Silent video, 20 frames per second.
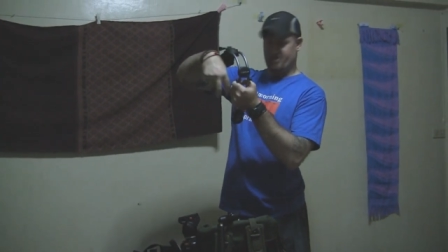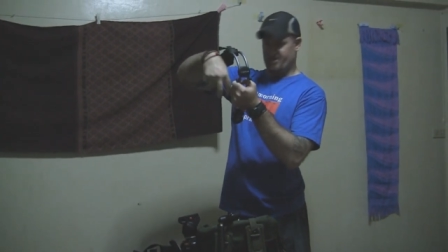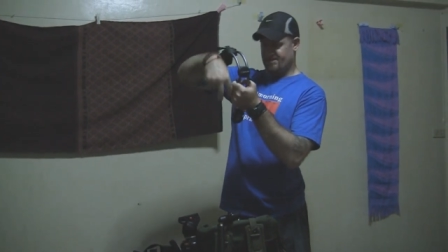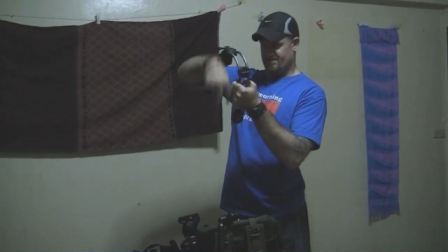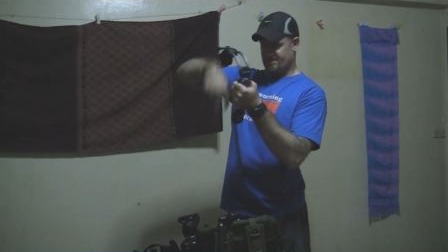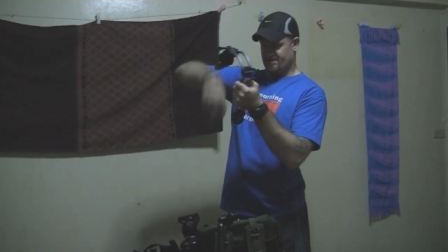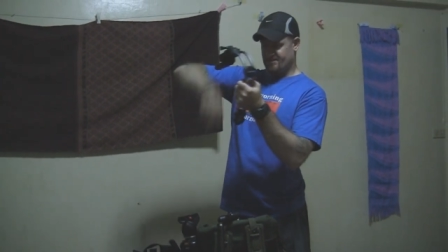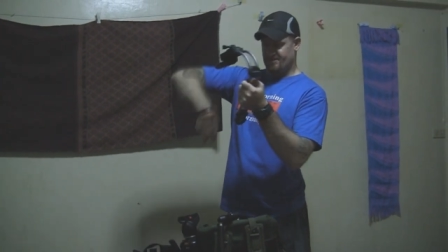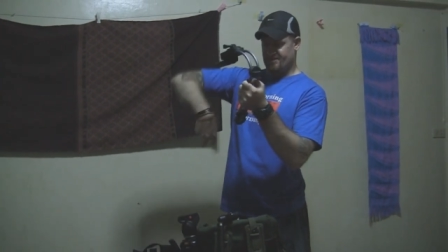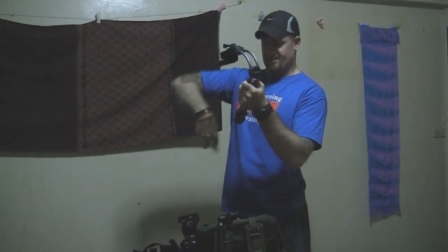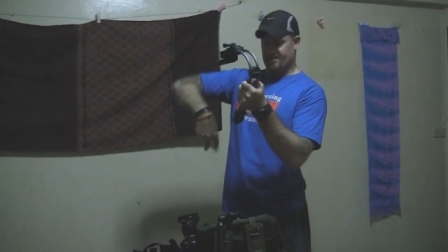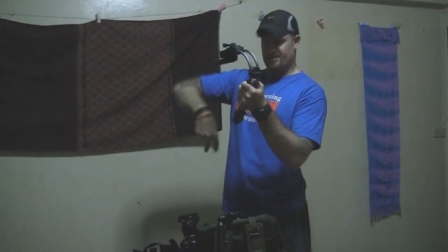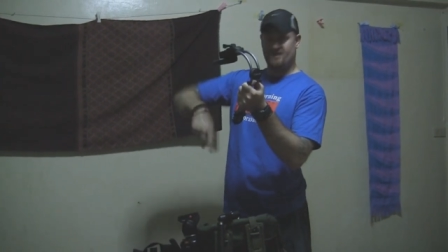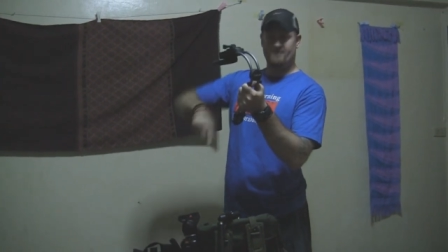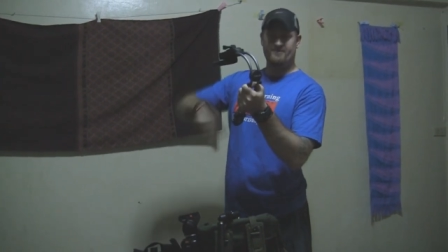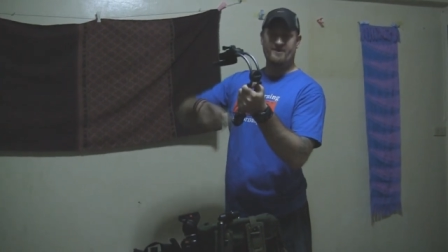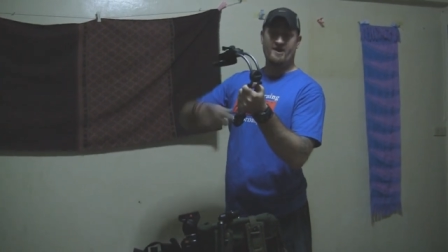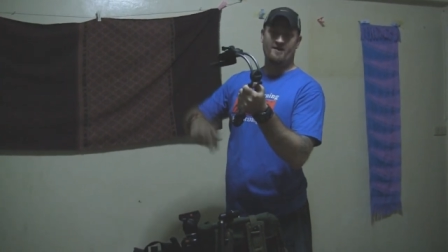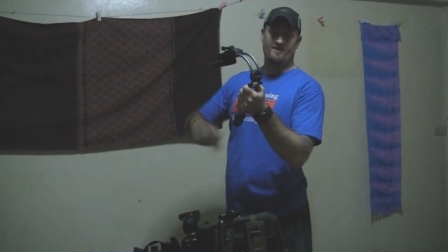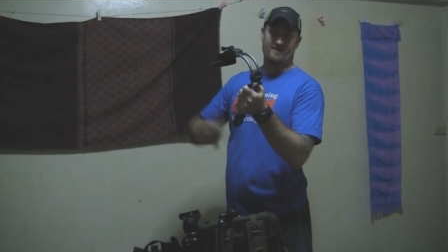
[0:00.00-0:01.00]
a piece, and then they
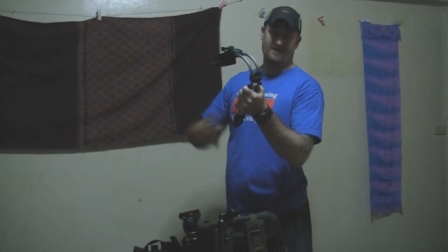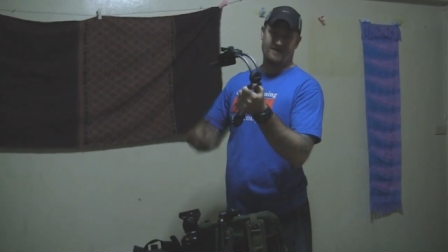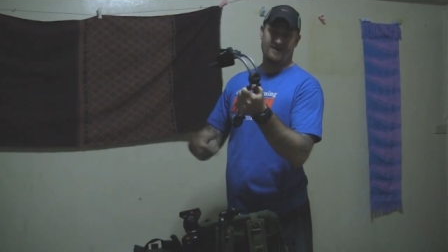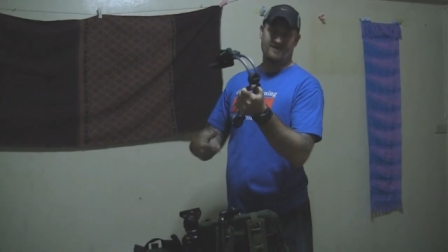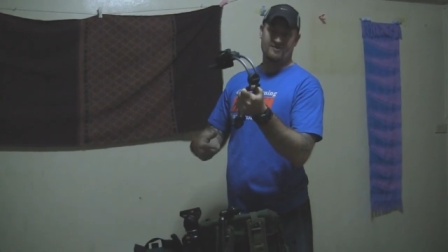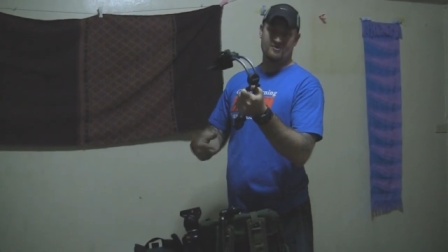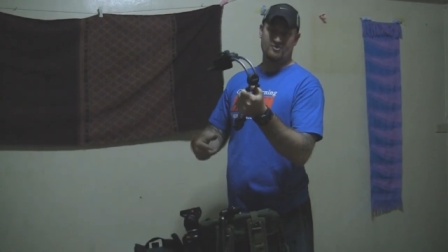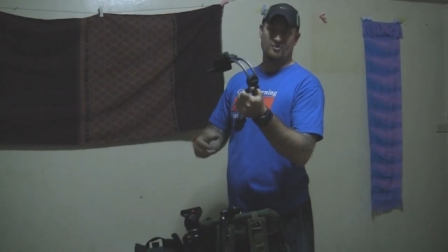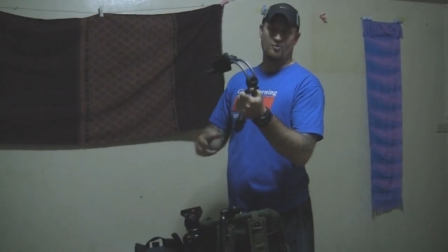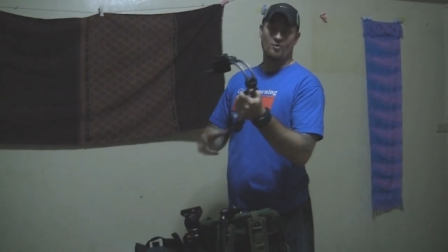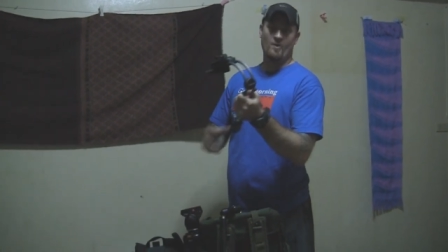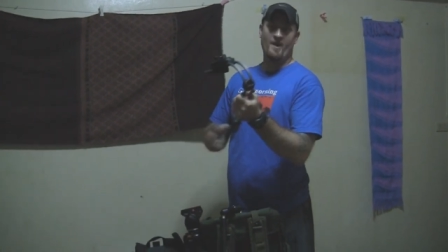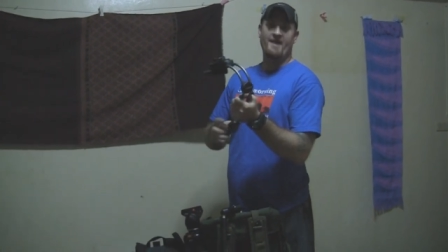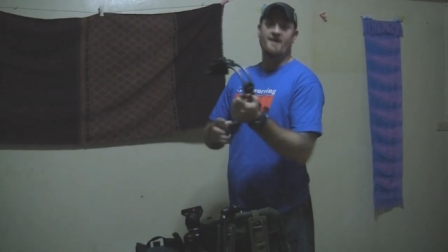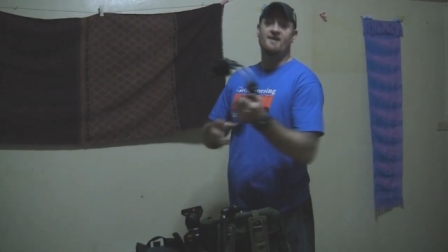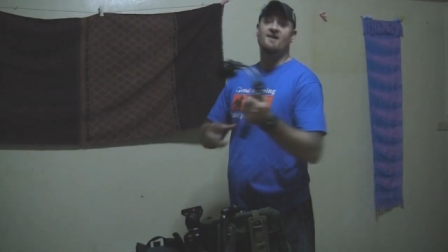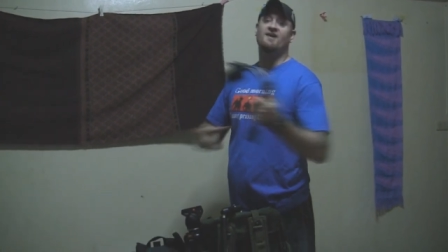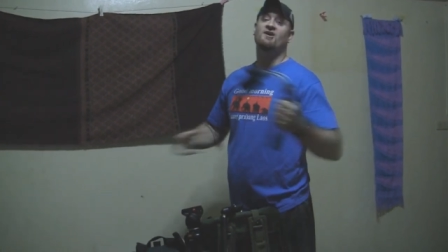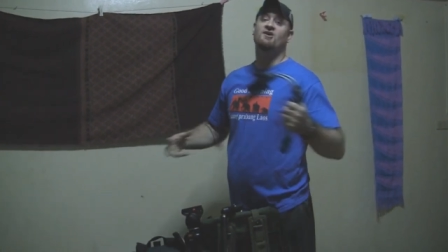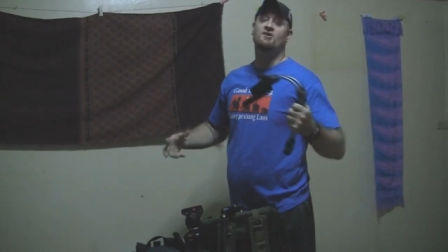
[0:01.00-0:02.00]
come down and connect to a
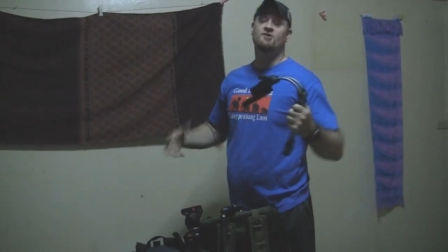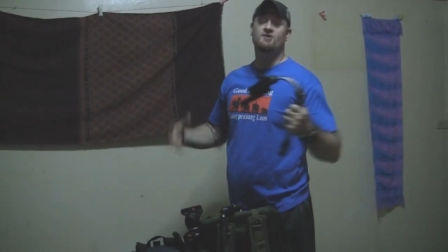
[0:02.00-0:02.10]
weight.